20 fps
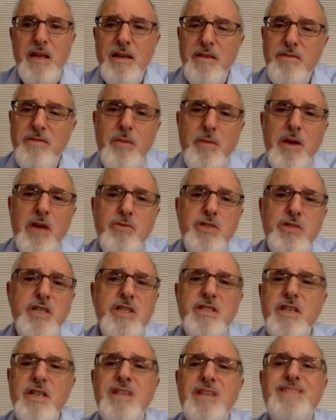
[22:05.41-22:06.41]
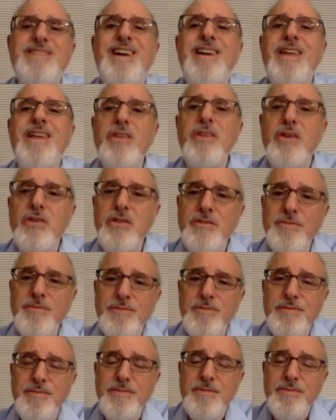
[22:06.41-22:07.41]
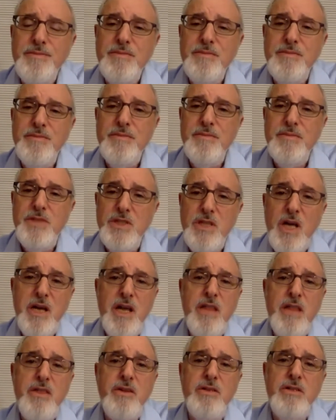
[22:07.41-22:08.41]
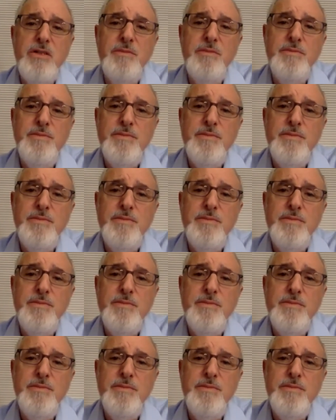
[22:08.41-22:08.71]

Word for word: As Rabbi Uziel said, it's not ethical. It's not ethical.